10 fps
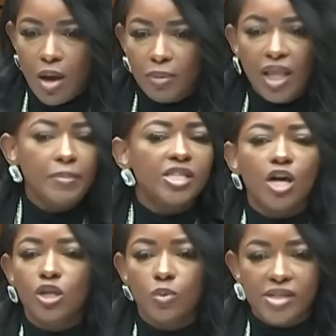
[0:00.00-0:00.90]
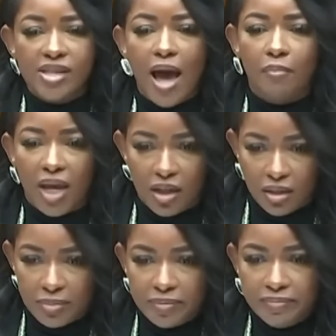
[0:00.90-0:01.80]
But let me tell you what's not made
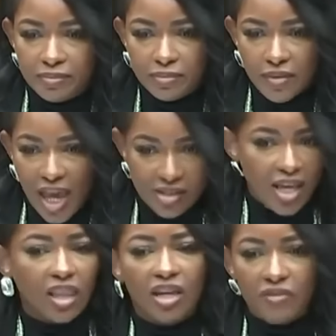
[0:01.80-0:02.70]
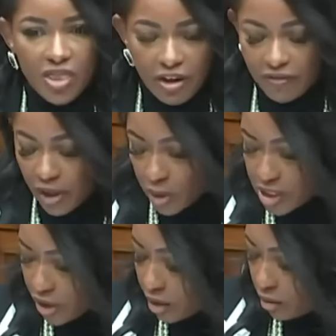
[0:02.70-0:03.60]
up as they live in their fairy
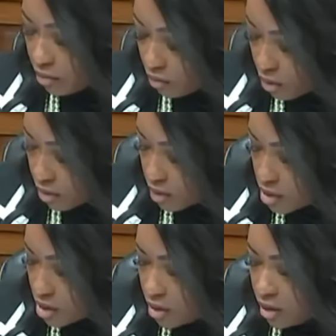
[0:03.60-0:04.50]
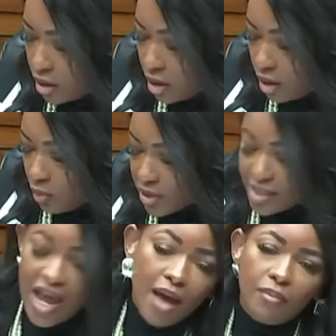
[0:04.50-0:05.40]
tale world. What's
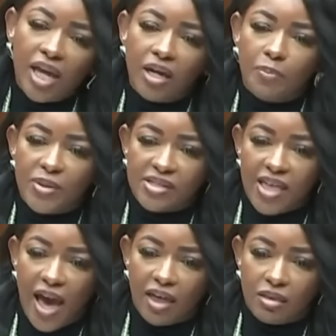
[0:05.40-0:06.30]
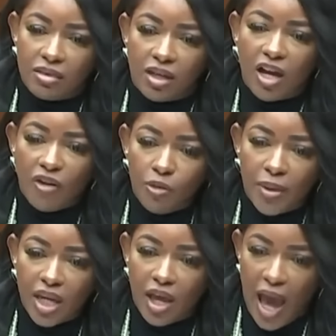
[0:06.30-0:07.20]
not made up is that the
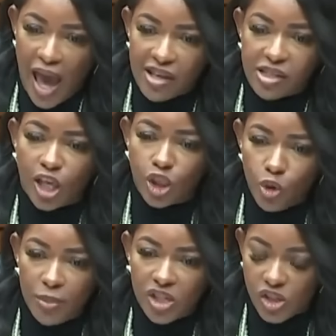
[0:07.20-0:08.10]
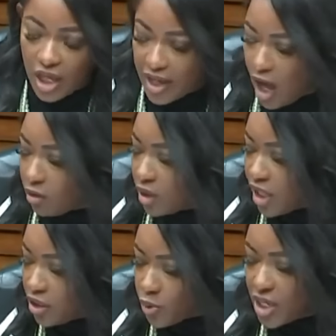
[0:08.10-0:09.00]
government has a looming shutdown
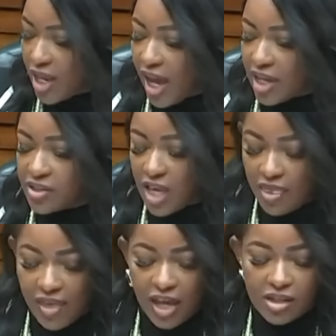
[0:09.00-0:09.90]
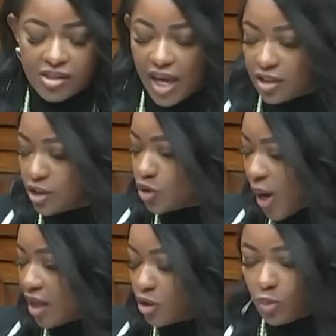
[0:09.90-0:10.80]
in 3 days and they decided to
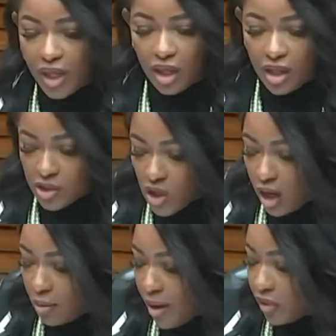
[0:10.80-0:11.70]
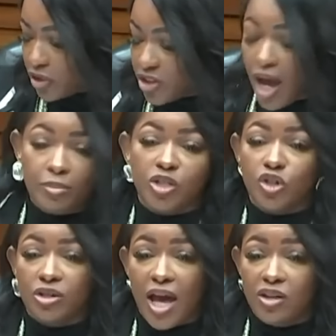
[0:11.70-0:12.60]
drag you in and talk about the job that
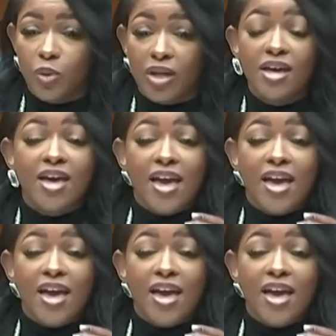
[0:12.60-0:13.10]
you're not doing.